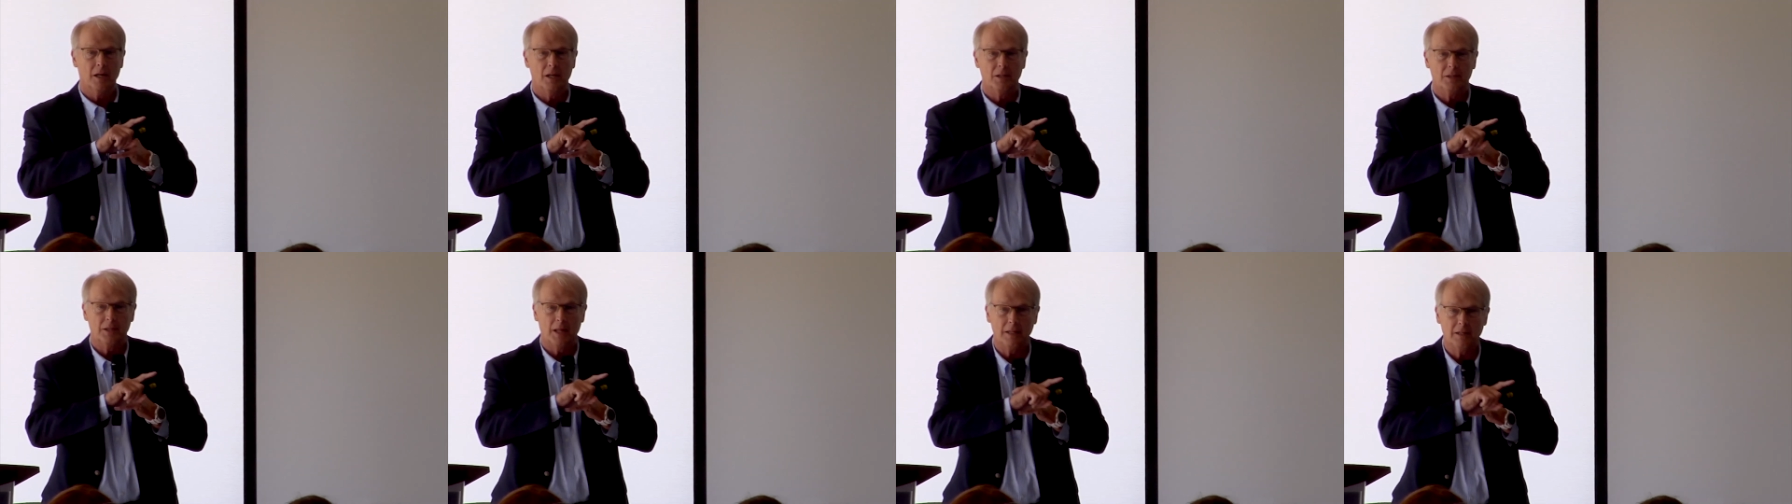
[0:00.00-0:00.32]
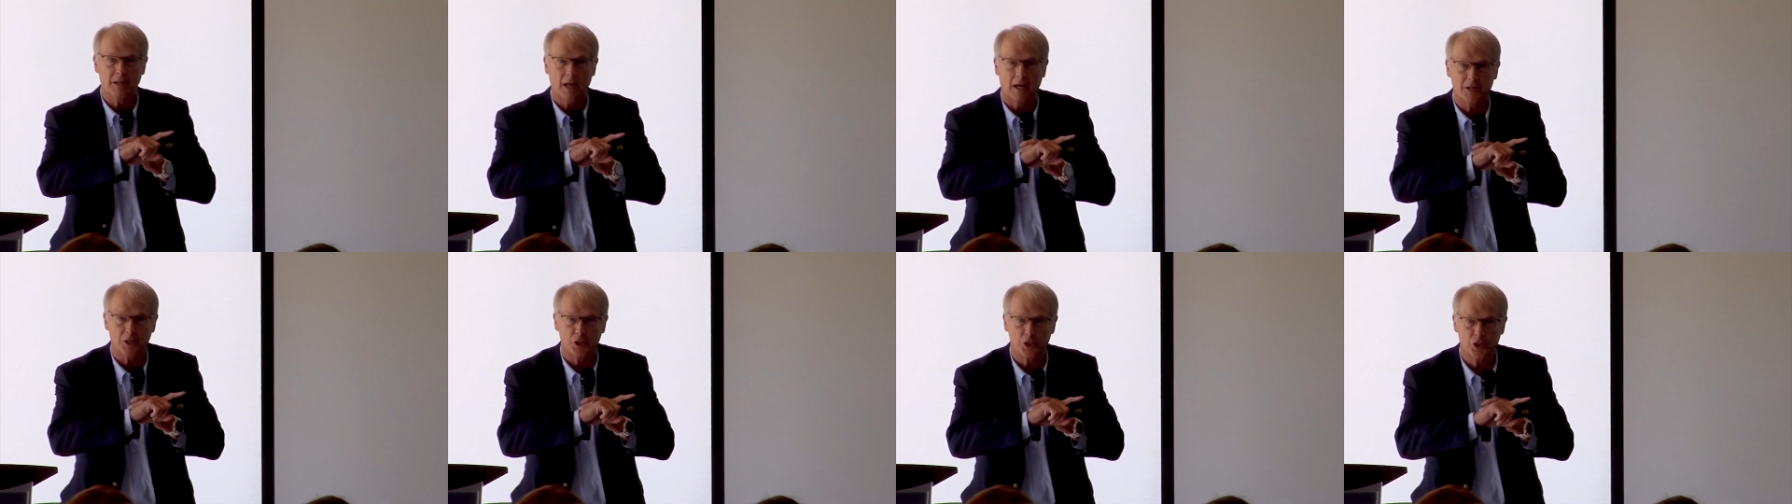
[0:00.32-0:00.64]
Then
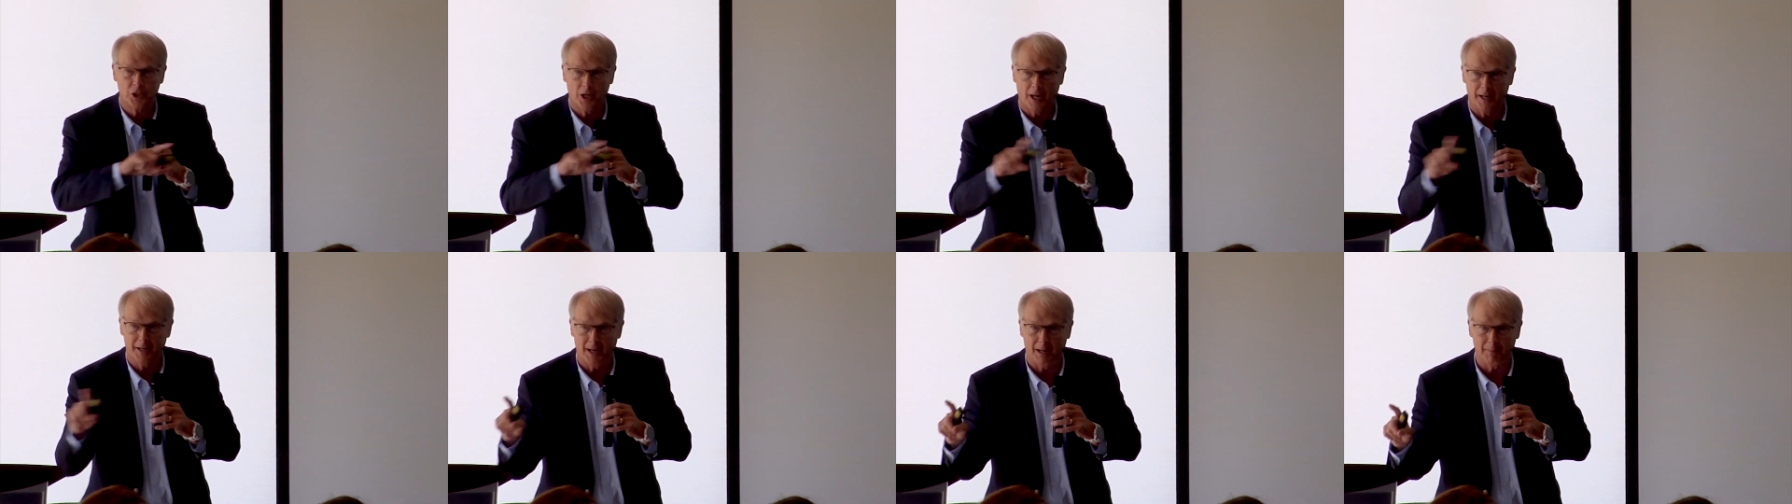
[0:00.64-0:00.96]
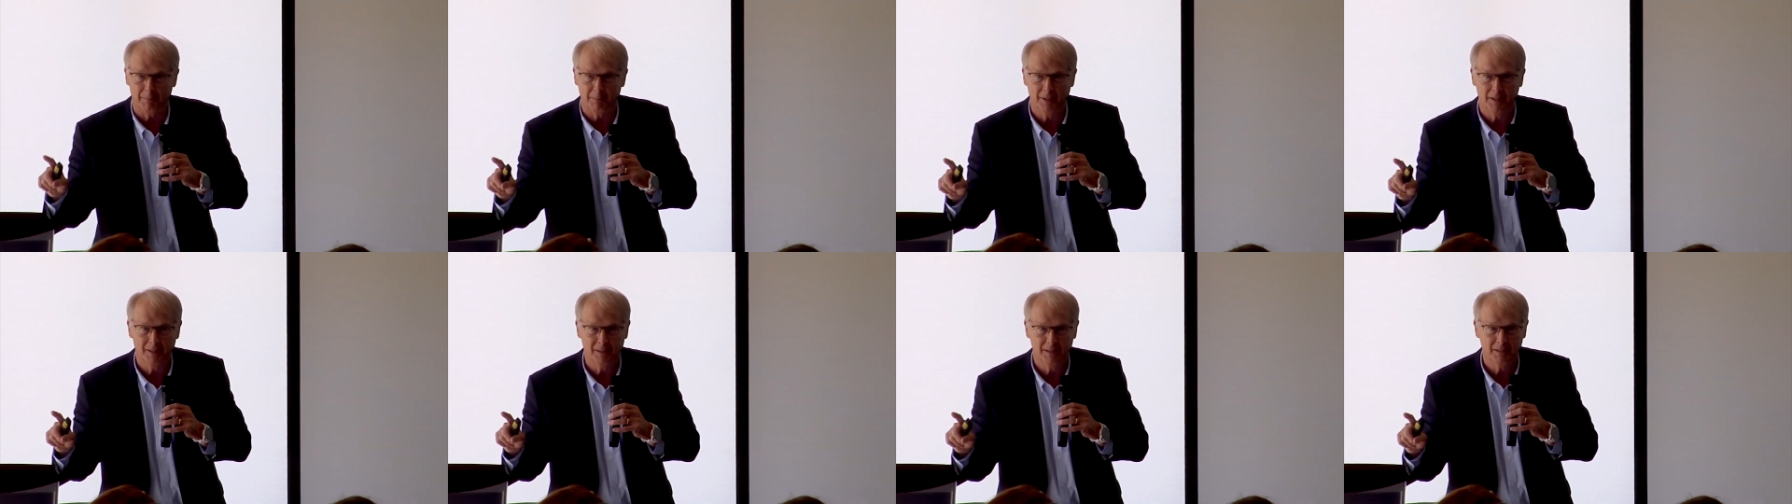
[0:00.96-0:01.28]
you got to shut
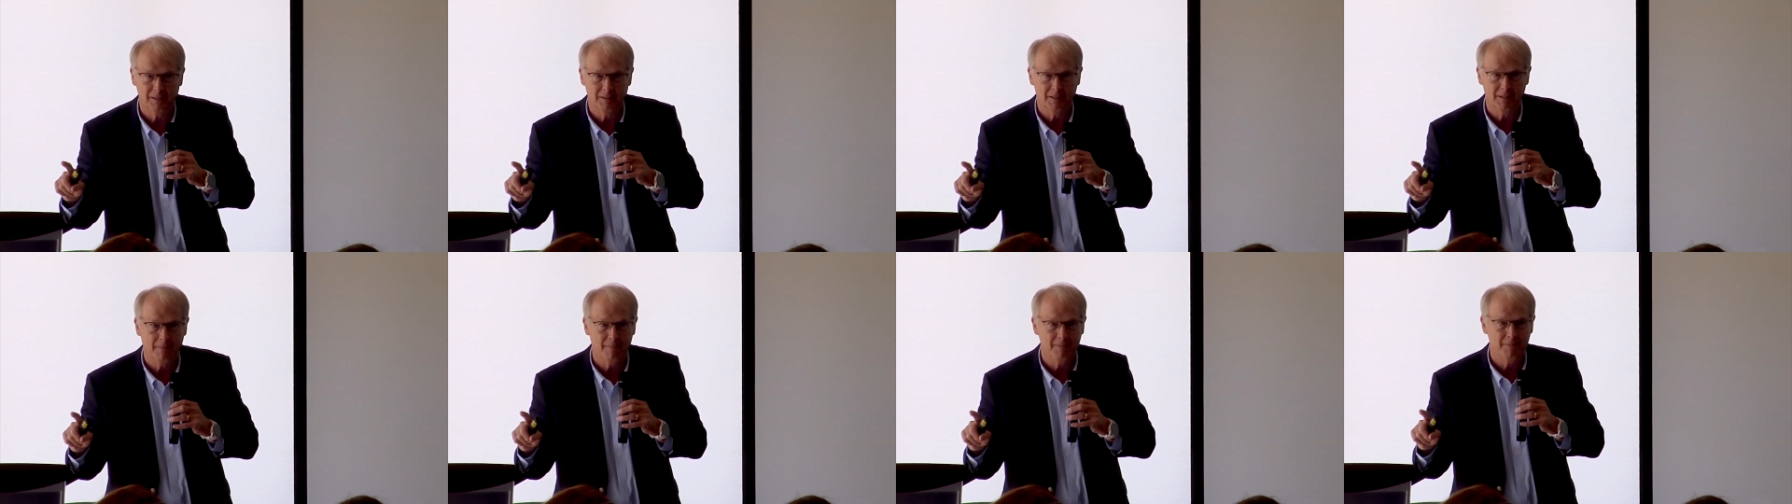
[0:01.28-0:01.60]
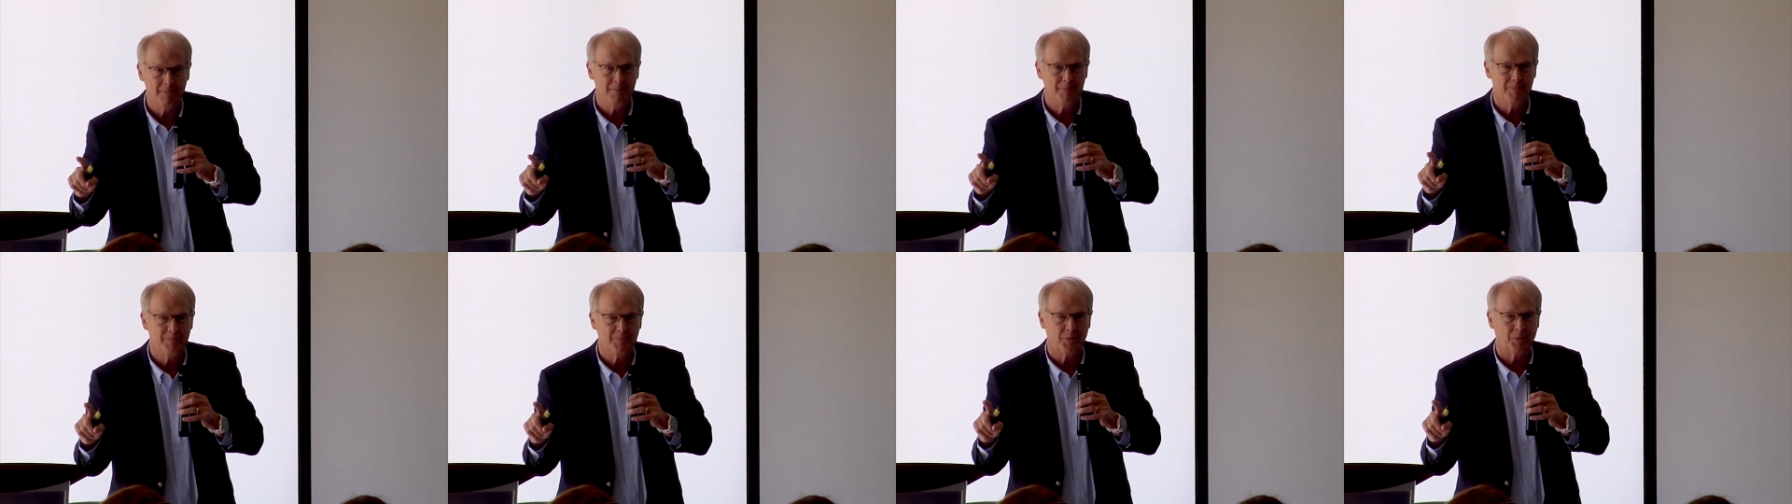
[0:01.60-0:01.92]
up,
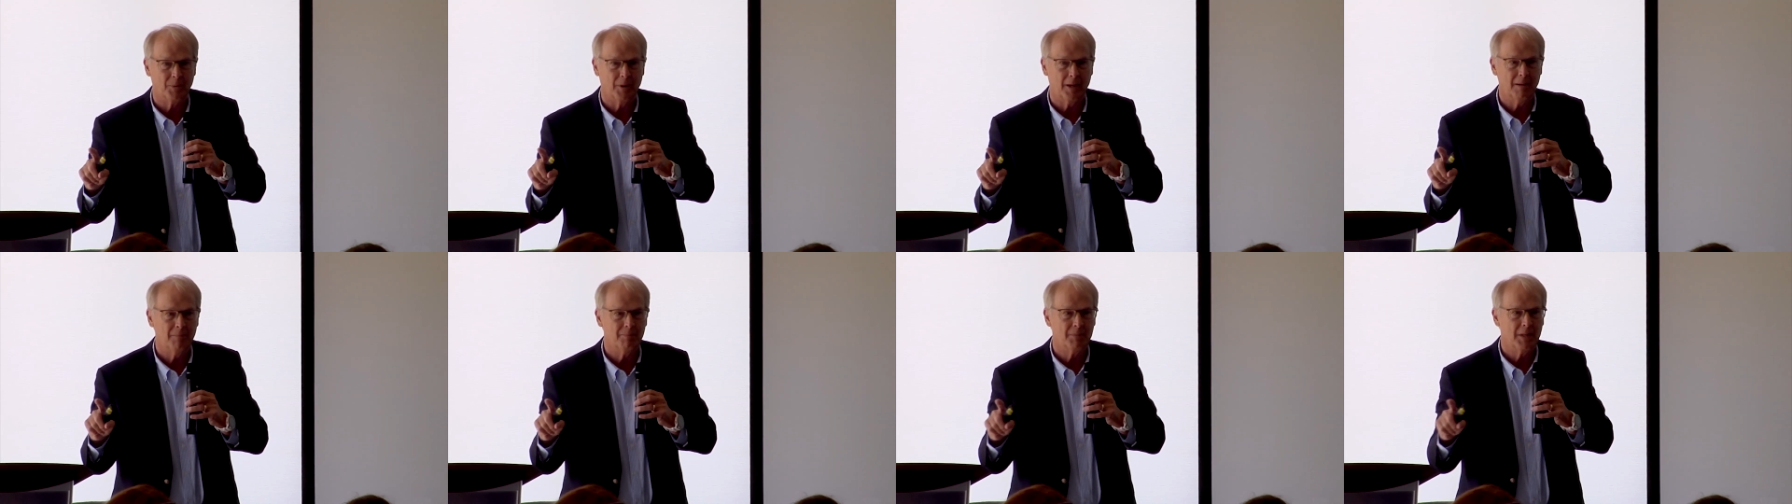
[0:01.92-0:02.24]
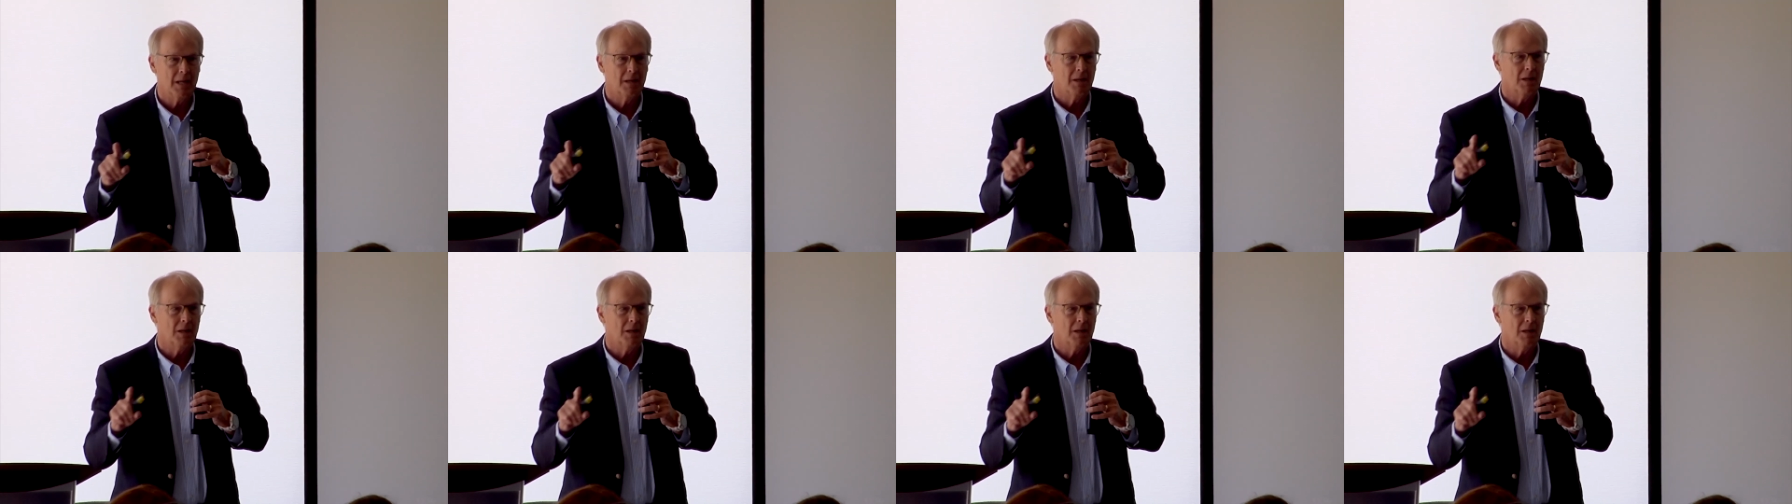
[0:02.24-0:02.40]
right?